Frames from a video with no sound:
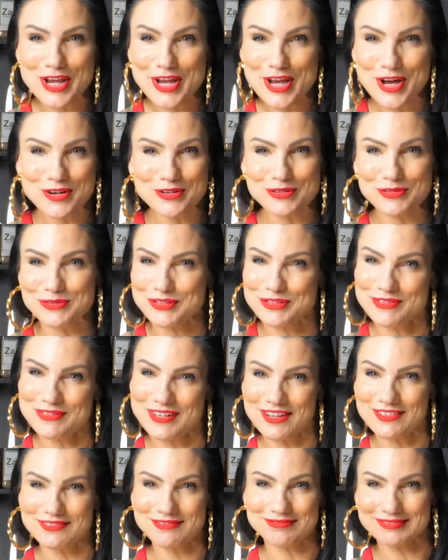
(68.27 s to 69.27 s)
go. You
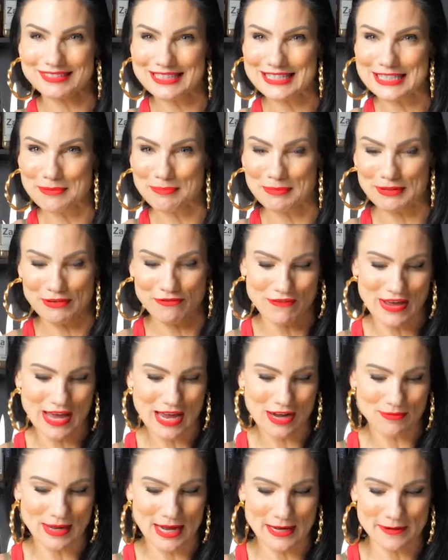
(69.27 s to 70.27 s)
know,
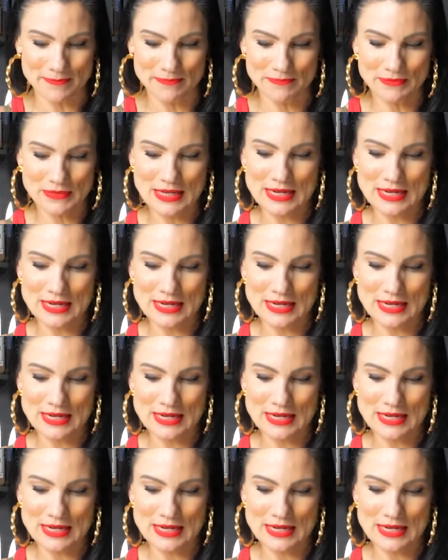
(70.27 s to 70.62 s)
simplify, right?